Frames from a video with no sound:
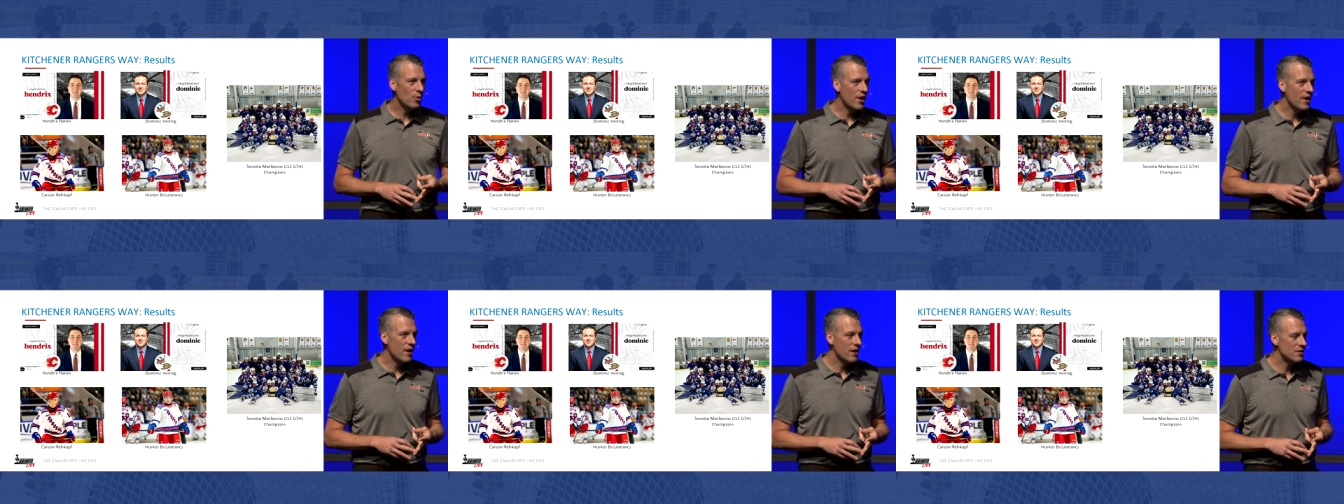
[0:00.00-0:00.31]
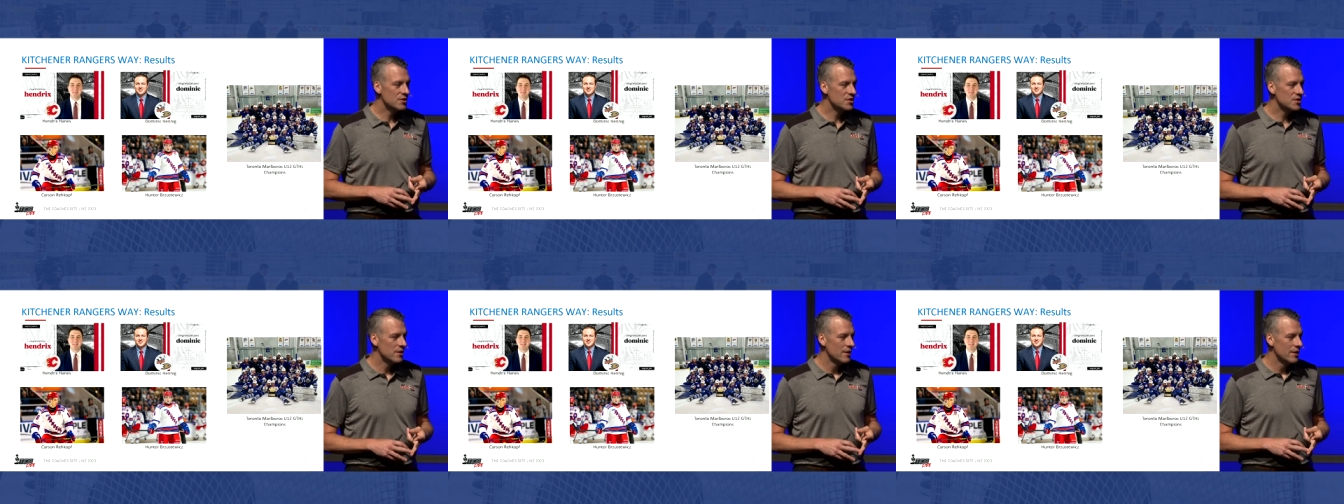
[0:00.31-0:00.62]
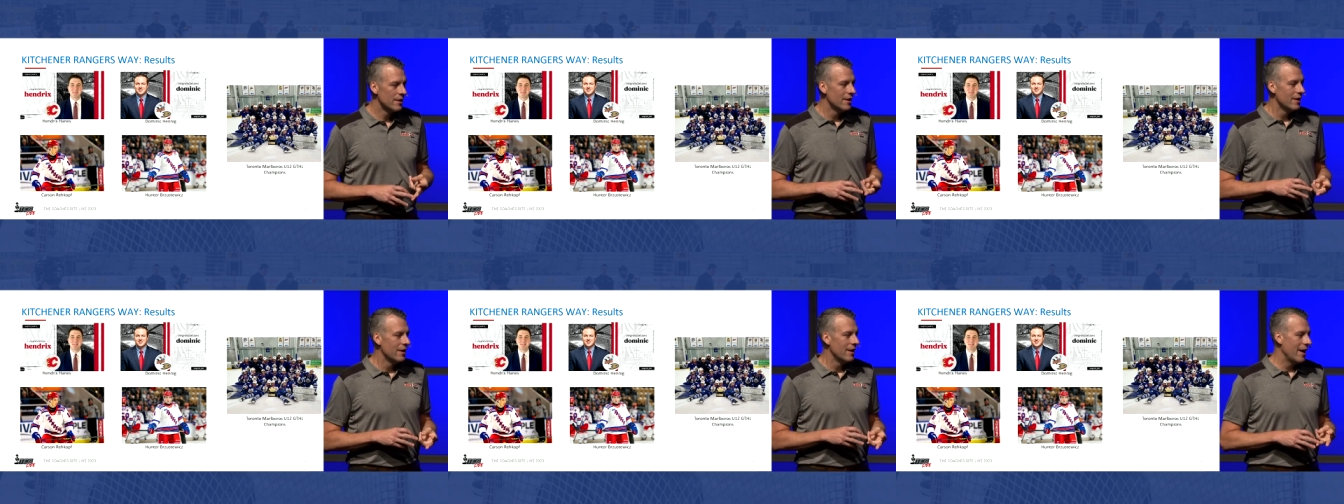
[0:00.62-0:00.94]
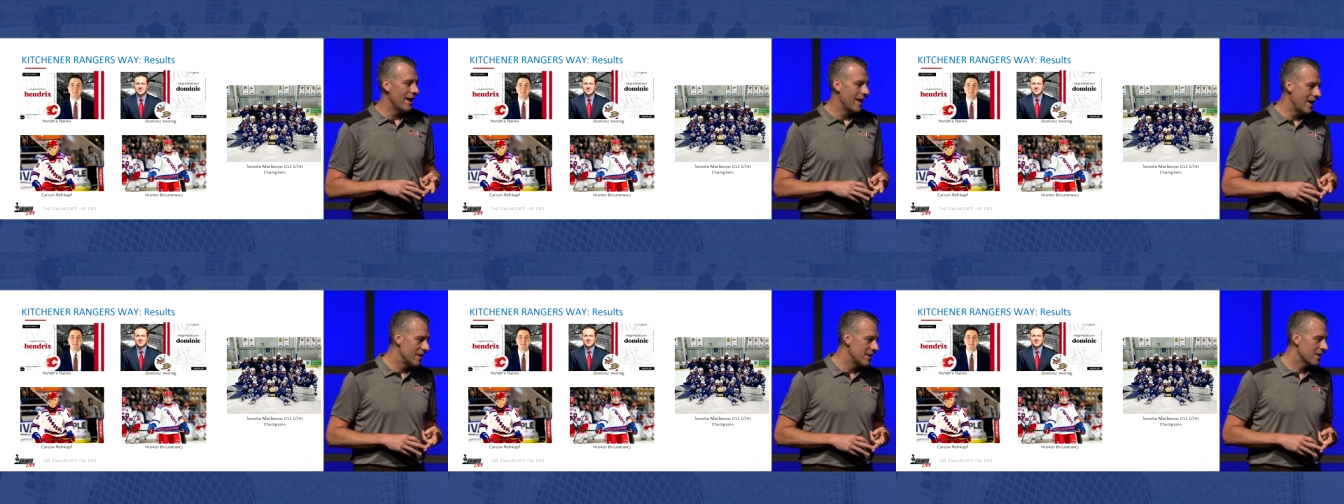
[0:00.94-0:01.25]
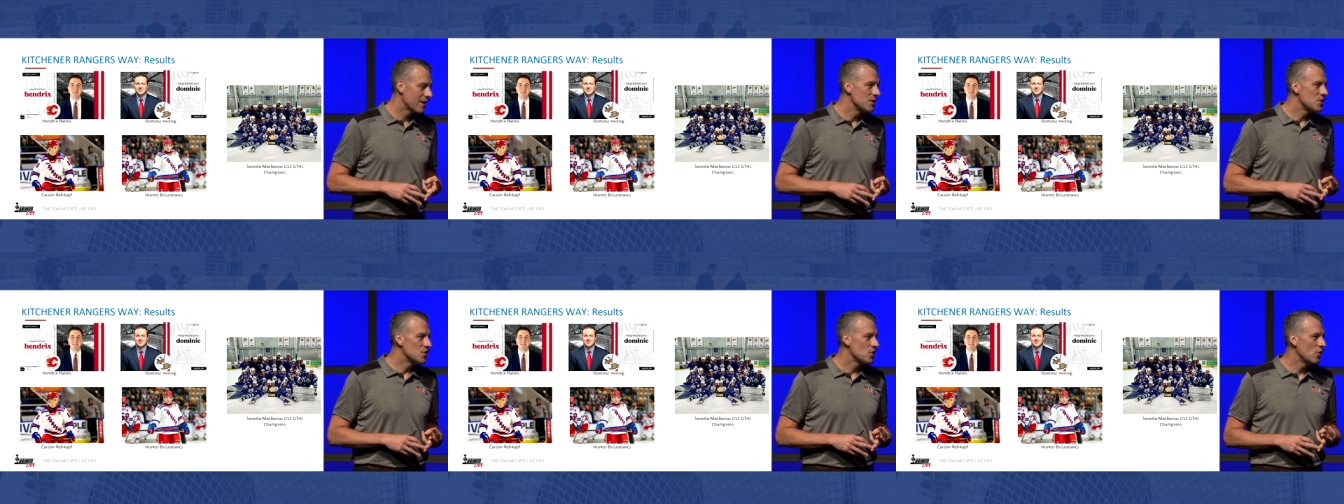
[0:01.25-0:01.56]
players,
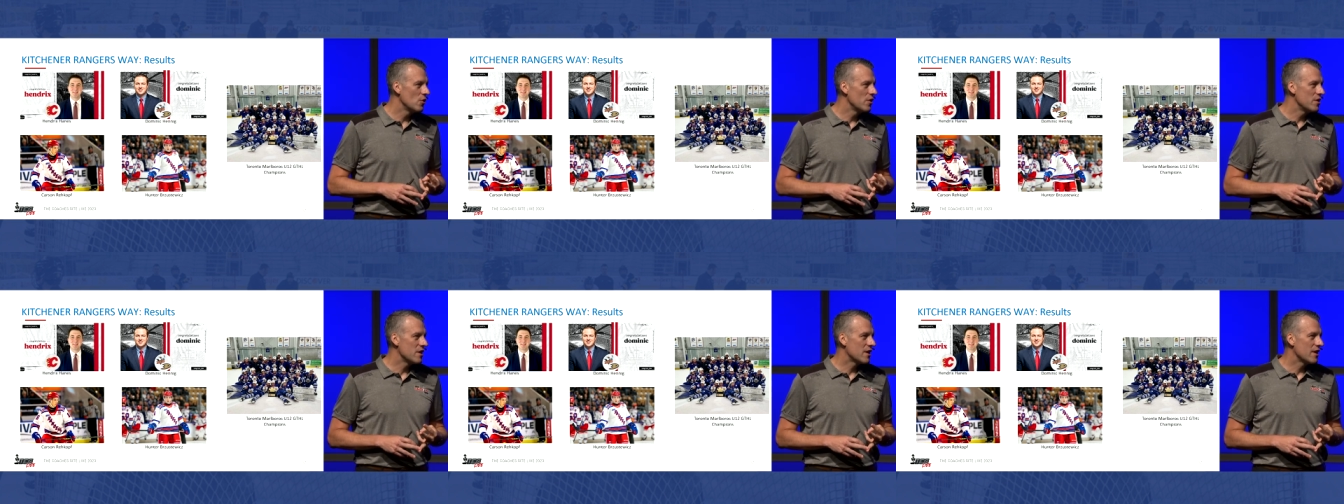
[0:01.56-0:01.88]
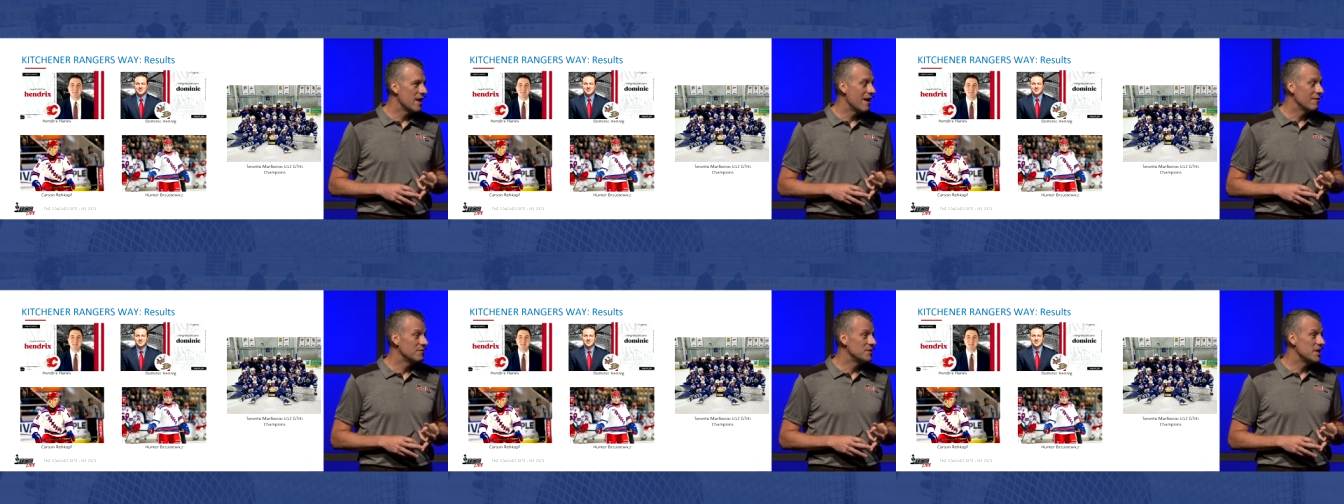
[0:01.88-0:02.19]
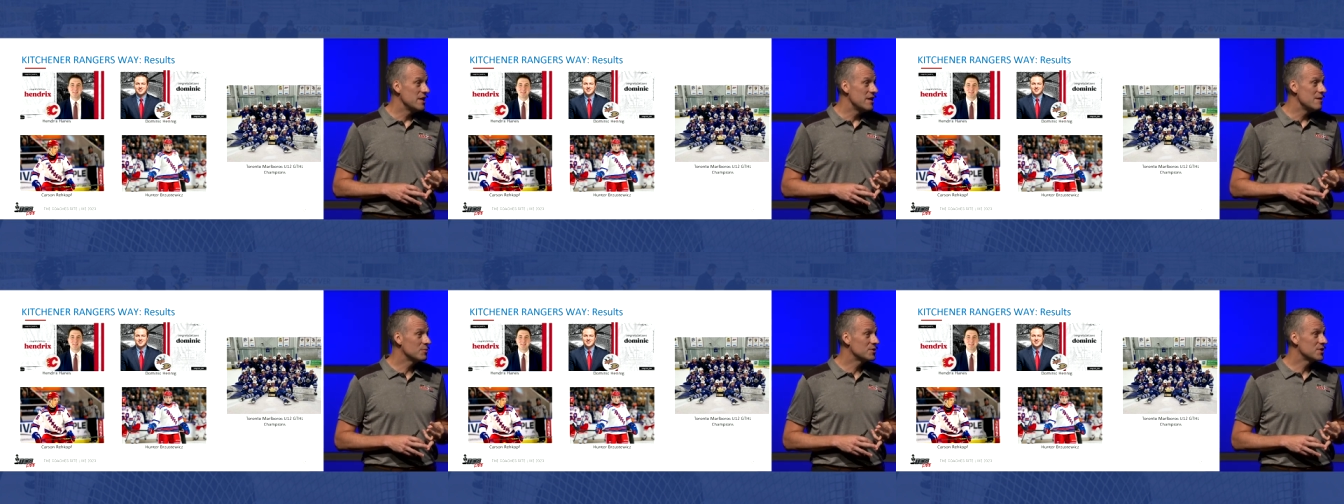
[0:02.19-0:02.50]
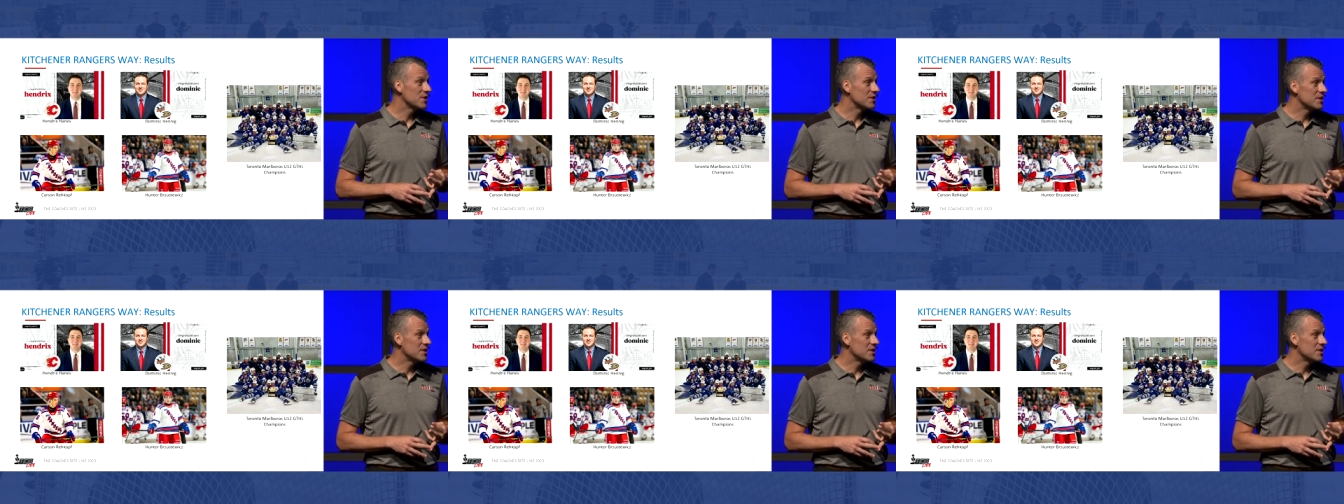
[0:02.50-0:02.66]
and it can show that you can have team